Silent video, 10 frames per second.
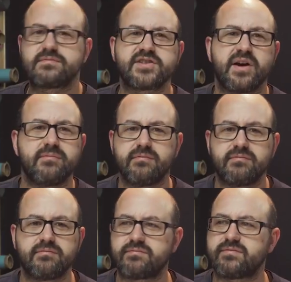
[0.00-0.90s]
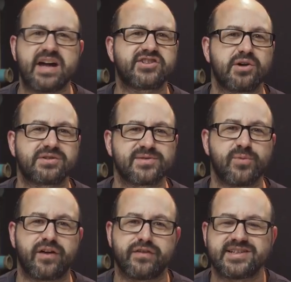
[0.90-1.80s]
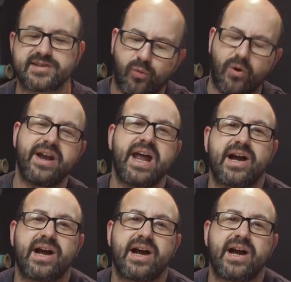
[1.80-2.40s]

So, that joke doesn't work for this. Wide